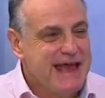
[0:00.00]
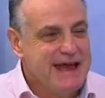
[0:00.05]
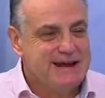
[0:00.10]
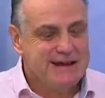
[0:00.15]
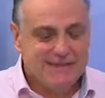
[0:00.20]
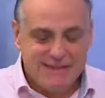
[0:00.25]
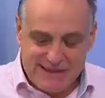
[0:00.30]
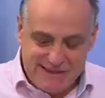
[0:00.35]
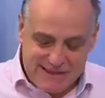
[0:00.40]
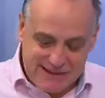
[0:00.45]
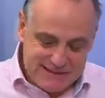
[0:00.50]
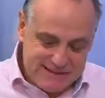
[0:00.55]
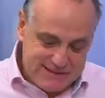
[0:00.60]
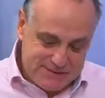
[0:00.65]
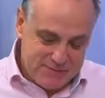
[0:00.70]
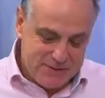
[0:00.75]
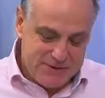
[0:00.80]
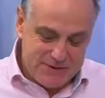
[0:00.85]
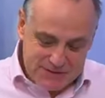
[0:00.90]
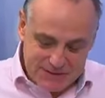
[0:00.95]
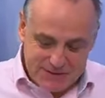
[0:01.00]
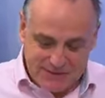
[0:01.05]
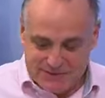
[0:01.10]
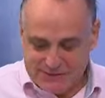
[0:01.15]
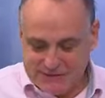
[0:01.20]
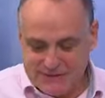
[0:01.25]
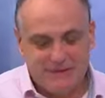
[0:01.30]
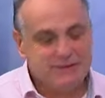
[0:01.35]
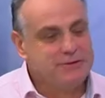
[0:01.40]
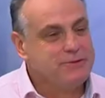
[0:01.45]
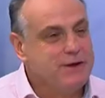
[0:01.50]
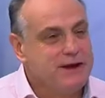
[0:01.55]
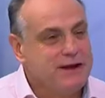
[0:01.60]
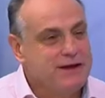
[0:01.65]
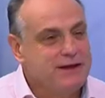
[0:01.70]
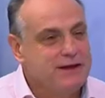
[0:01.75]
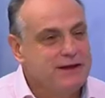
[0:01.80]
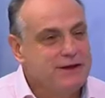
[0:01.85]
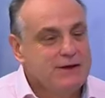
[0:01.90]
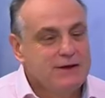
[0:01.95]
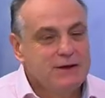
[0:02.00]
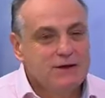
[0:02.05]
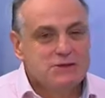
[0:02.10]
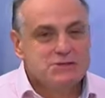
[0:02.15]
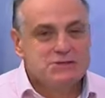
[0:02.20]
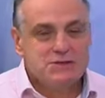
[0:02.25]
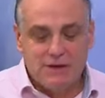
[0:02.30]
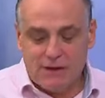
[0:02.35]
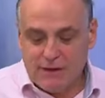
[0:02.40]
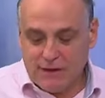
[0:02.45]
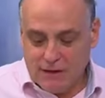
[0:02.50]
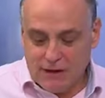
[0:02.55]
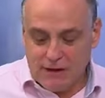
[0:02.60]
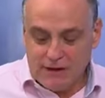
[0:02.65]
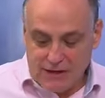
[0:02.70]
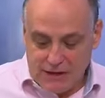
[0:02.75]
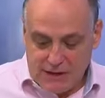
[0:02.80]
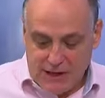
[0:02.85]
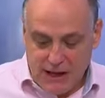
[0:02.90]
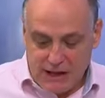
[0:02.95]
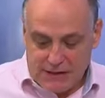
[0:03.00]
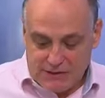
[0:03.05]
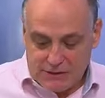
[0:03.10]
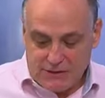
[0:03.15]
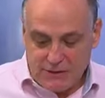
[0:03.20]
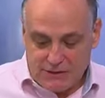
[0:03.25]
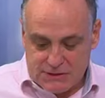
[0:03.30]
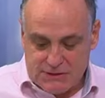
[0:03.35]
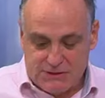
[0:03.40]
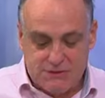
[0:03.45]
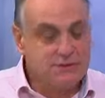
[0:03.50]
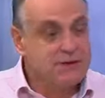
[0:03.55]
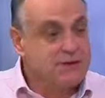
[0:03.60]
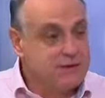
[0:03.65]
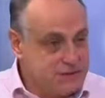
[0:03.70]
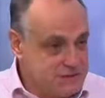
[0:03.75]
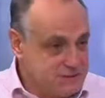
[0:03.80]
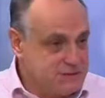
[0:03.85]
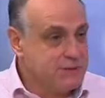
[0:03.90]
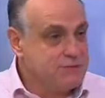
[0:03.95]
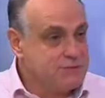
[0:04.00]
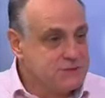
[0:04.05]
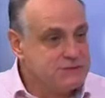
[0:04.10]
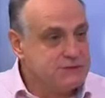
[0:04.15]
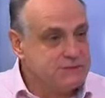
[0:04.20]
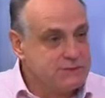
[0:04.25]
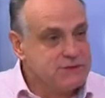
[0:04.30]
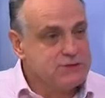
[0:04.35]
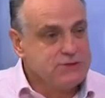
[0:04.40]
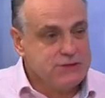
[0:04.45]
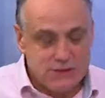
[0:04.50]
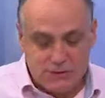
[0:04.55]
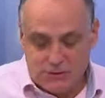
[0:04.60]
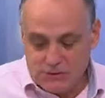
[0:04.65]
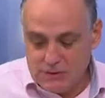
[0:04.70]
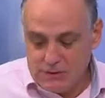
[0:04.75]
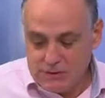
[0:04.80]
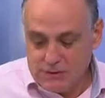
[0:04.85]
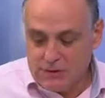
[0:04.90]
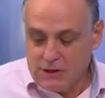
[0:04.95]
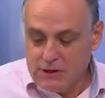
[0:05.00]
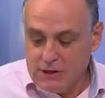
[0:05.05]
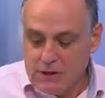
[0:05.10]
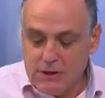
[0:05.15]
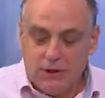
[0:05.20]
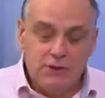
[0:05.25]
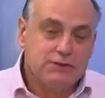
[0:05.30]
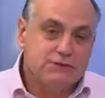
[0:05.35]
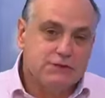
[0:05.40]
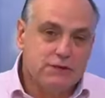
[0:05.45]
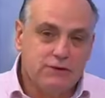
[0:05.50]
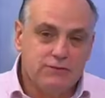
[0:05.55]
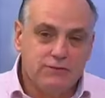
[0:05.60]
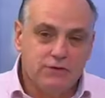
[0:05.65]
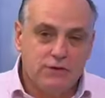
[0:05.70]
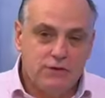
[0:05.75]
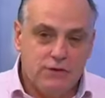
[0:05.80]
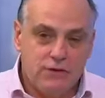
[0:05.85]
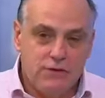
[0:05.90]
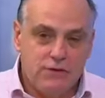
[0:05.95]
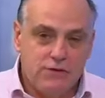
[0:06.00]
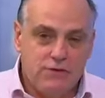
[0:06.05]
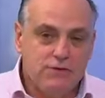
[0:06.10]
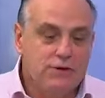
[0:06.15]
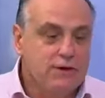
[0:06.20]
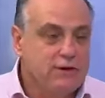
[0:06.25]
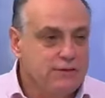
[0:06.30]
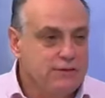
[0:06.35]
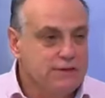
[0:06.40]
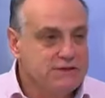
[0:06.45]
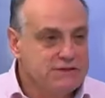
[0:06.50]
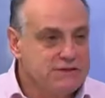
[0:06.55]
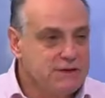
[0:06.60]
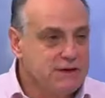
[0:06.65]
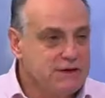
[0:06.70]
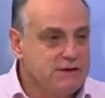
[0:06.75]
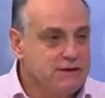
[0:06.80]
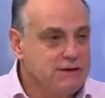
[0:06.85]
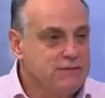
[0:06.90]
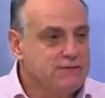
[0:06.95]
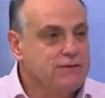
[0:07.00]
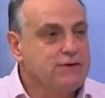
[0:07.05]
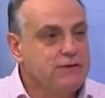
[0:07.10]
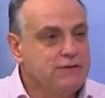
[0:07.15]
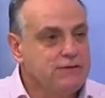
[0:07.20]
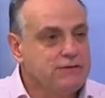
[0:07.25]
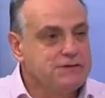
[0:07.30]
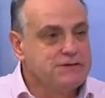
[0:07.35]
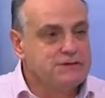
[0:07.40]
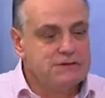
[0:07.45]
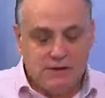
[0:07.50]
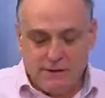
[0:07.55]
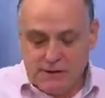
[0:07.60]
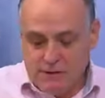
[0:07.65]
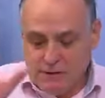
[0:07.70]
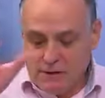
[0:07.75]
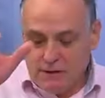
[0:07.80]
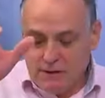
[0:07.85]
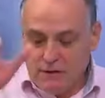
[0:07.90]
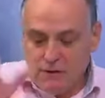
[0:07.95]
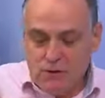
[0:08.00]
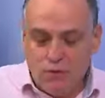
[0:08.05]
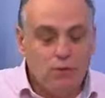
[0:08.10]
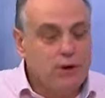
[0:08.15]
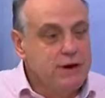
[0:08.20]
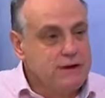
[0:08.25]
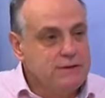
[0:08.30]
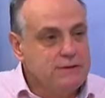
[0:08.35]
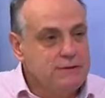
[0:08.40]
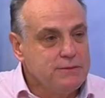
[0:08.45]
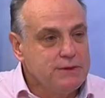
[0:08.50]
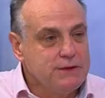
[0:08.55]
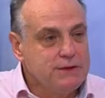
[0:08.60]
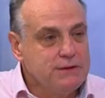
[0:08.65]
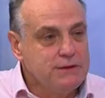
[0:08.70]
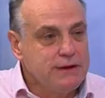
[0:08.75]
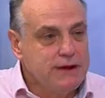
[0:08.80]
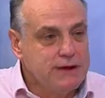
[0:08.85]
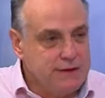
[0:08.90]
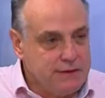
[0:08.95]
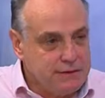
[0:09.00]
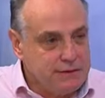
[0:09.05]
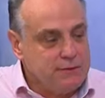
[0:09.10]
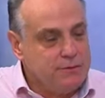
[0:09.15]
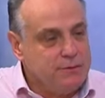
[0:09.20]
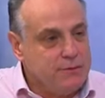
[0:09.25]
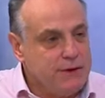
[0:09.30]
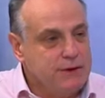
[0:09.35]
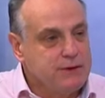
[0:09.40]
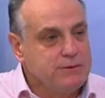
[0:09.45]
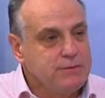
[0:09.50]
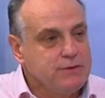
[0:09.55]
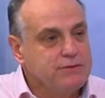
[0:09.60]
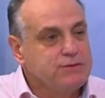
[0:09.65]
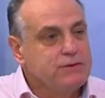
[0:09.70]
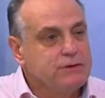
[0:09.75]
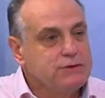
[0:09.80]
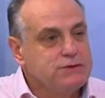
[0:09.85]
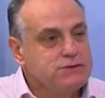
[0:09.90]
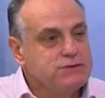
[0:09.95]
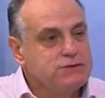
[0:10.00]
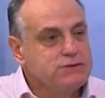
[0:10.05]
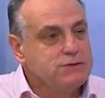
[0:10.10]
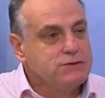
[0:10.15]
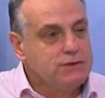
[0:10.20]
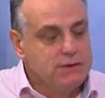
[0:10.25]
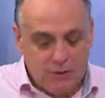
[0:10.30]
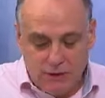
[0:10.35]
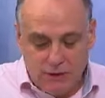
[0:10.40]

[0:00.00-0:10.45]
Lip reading: And I think that's the beauty of it in a way. So it has got some symmetry to it. So you've got 3 on this side, 3 on this side, 1 in the middle, and at the bottom you've got 2.